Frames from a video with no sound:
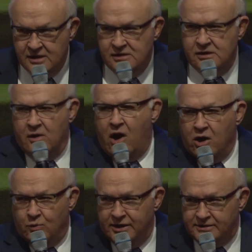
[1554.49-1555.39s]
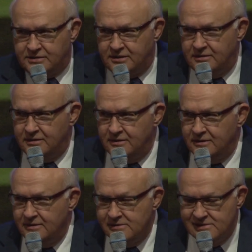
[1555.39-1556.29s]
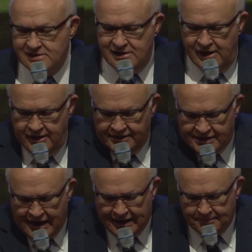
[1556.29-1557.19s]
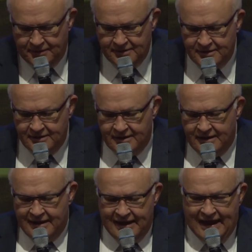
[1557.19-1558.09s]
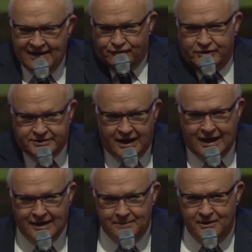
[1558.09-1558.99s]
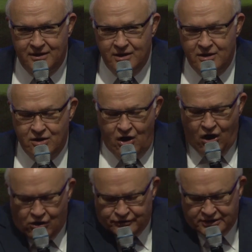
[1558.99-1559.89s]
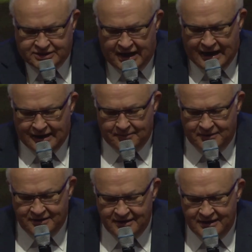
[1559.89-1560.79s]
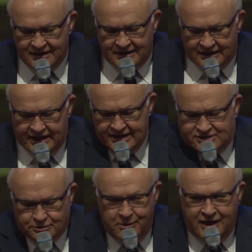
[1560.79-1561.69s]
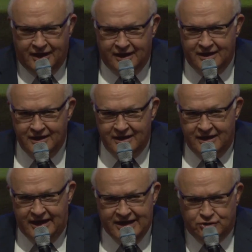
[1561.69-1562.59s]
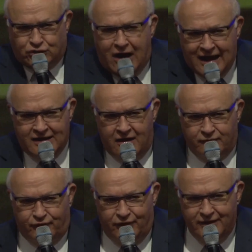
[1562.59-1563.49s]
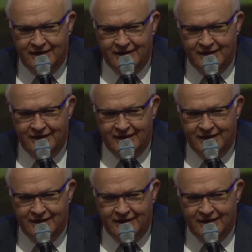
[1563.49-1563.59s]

who always, anytime, every time, all the time leads me in triumph